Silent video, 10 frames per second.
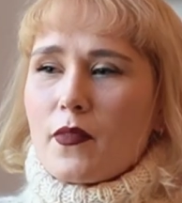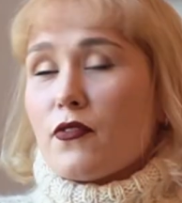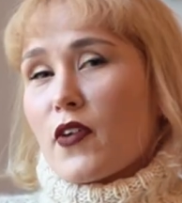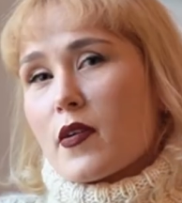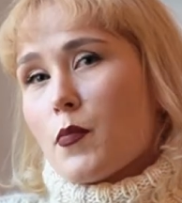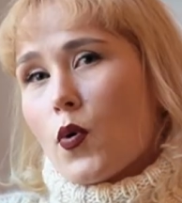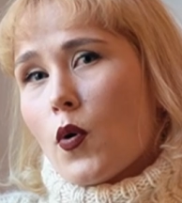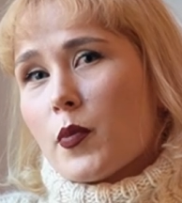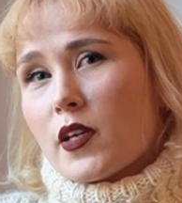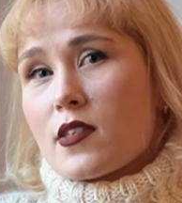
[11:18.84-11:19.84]
The very
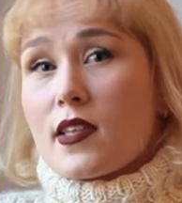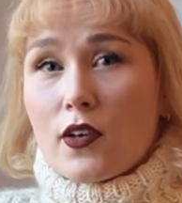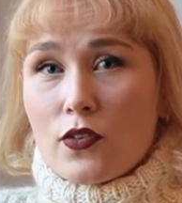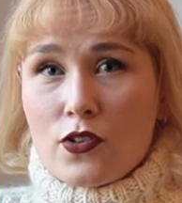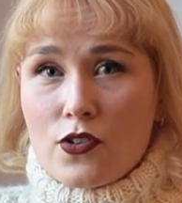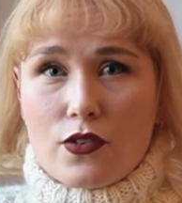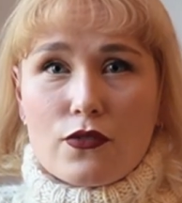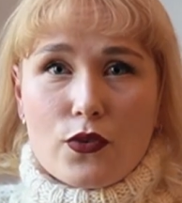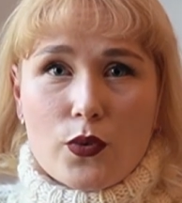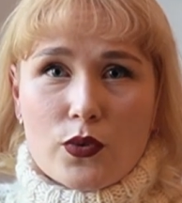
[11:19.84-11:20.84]
poor because they couldn't
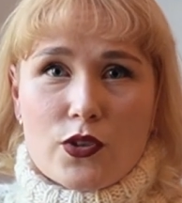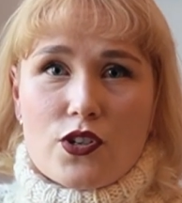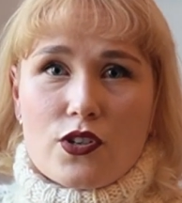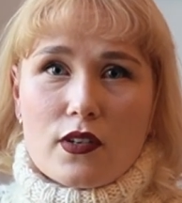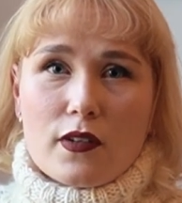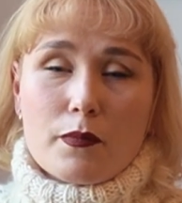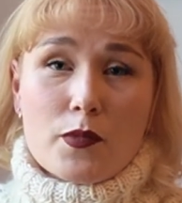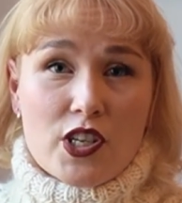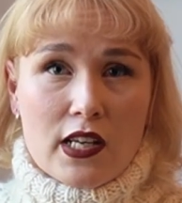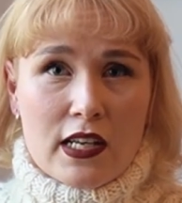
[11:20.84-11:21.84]
afford
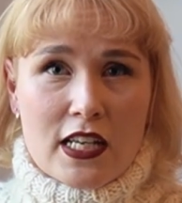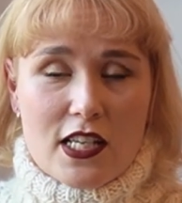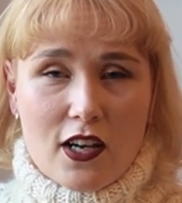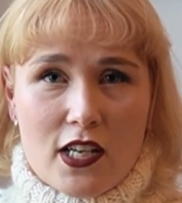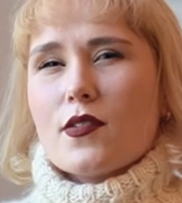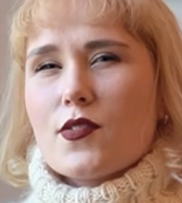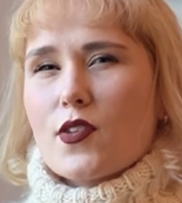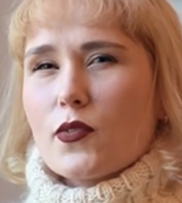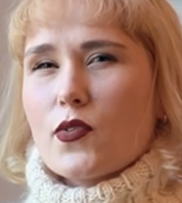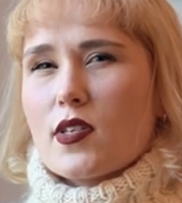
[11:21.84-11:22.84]
machine knit.
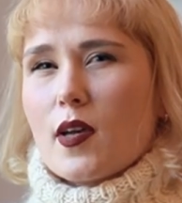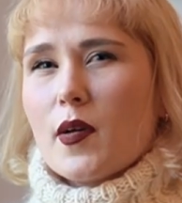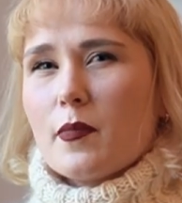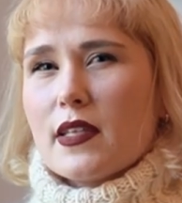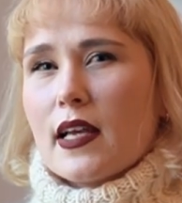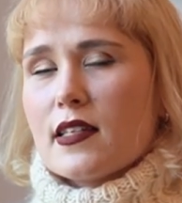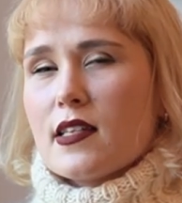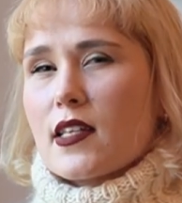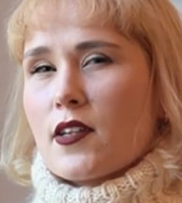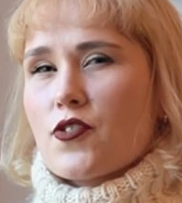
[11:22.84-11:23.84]
So to sum up the
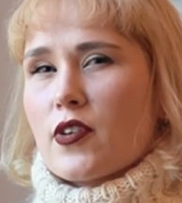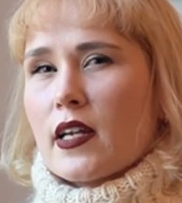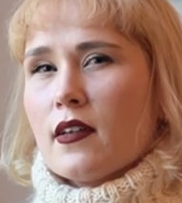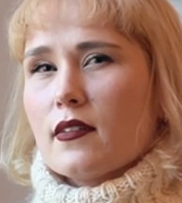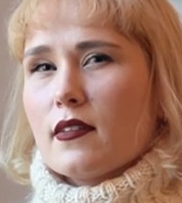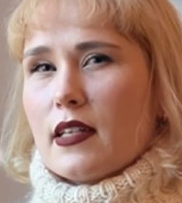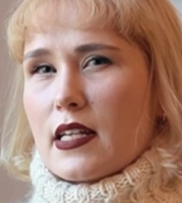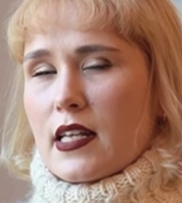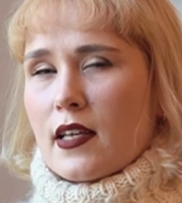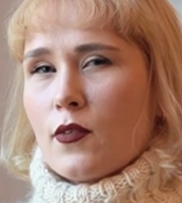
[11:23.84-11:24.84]
18th century
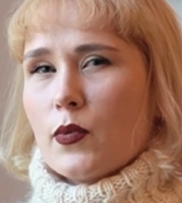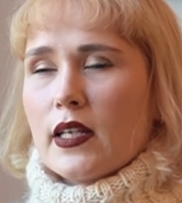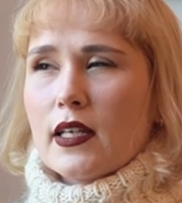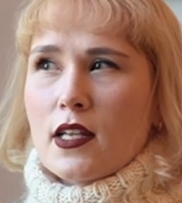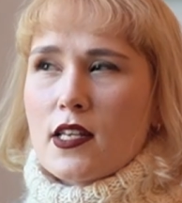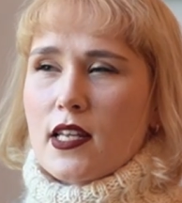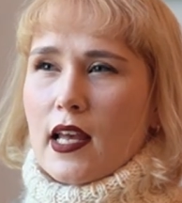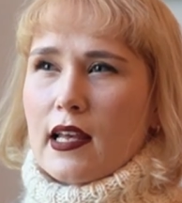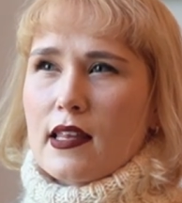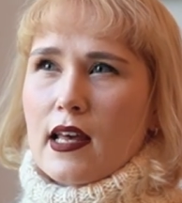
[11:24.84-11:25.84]
knitting, we can
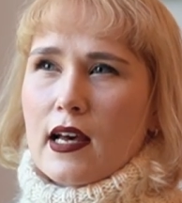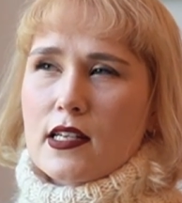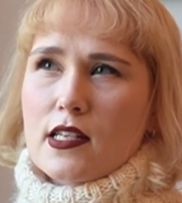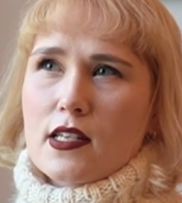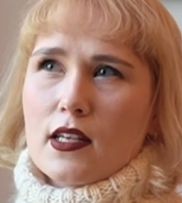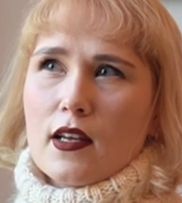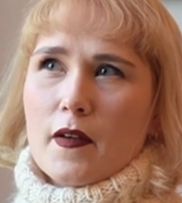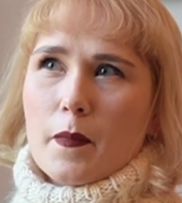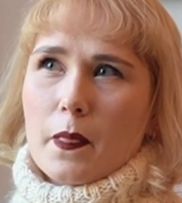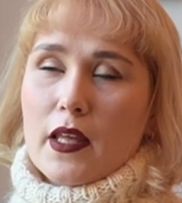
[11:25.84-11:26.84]
say that
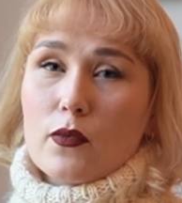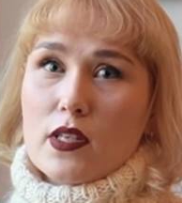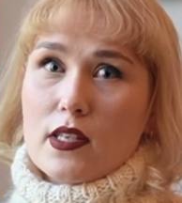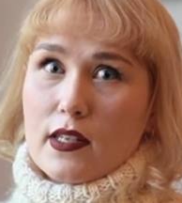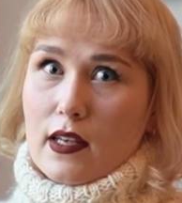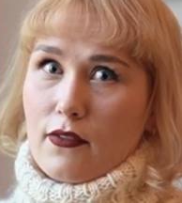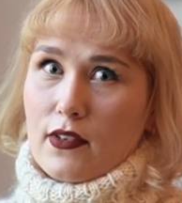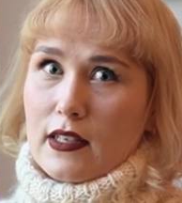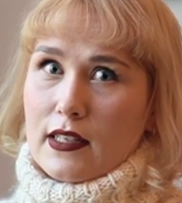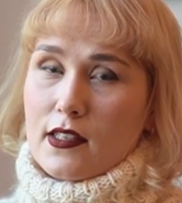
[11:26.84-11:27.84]
it was
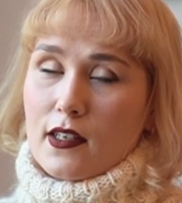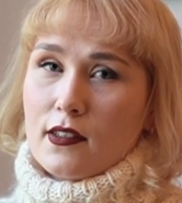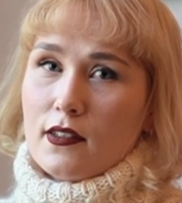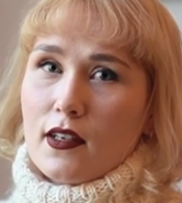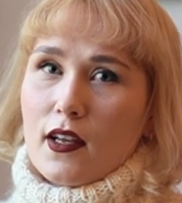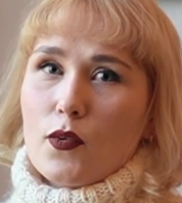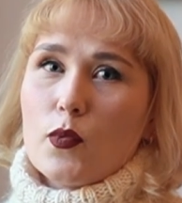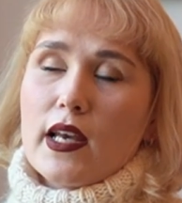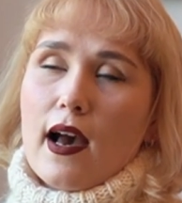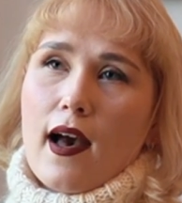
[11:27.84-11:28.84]
definitely done.
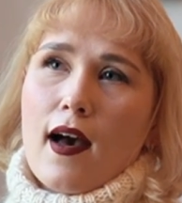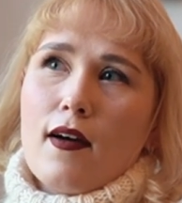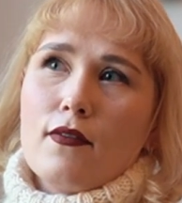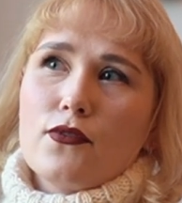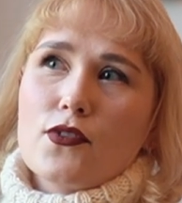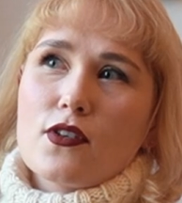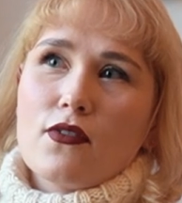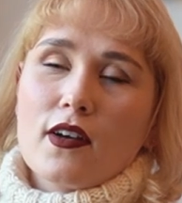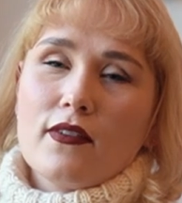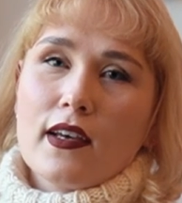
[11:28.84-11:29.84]
We have
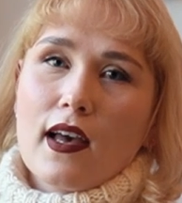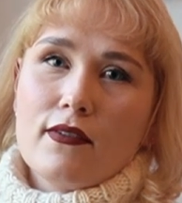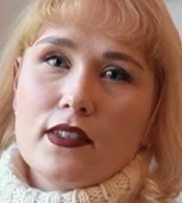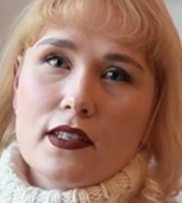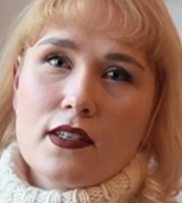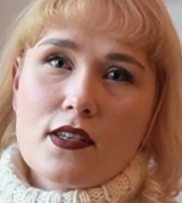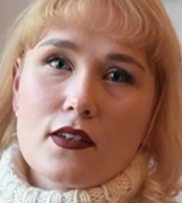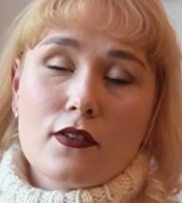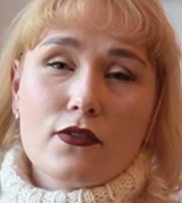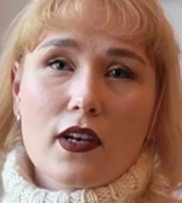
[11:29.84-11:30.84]
surviving evidence
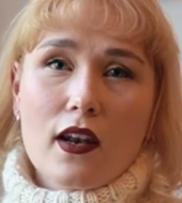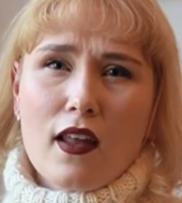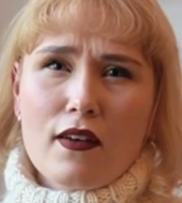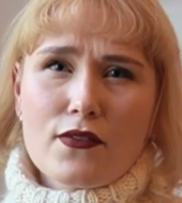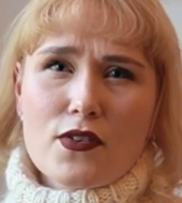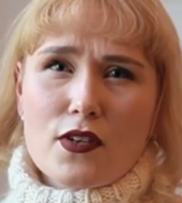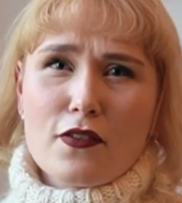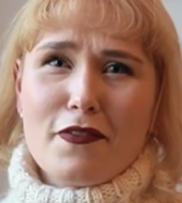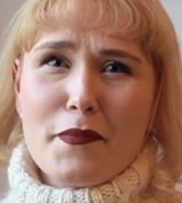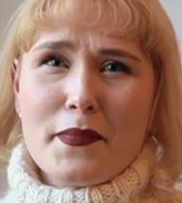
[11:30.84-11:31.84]
of gloves,
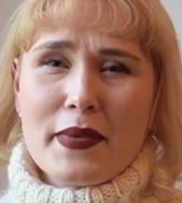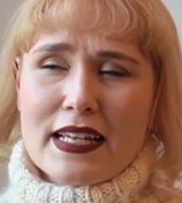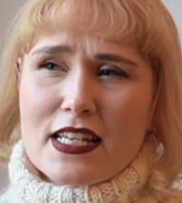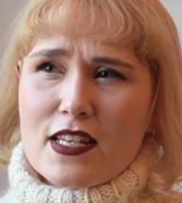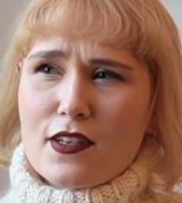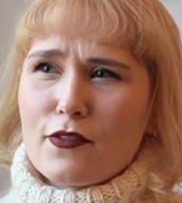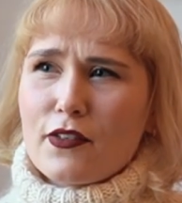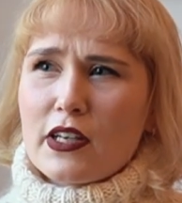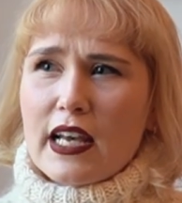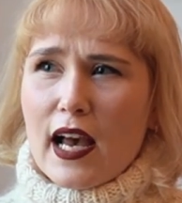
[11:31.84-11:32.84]
of mitts, of
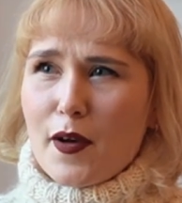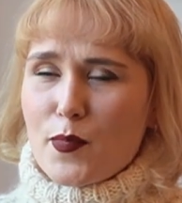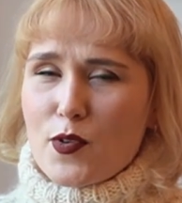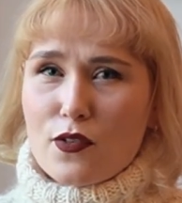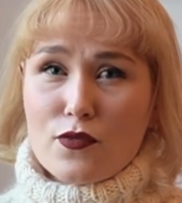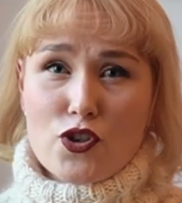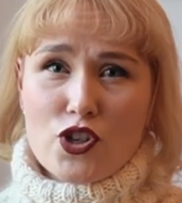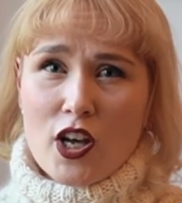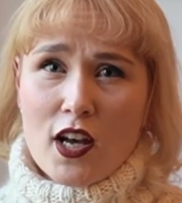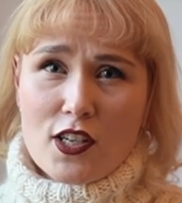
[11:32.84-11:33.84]
caps, of
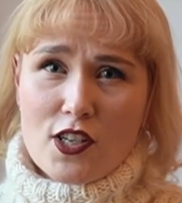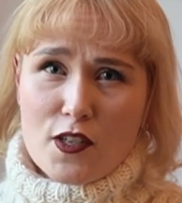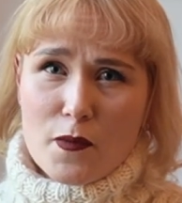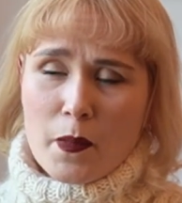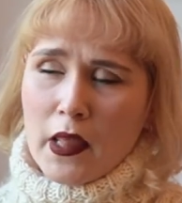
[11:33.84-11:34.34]
shirts.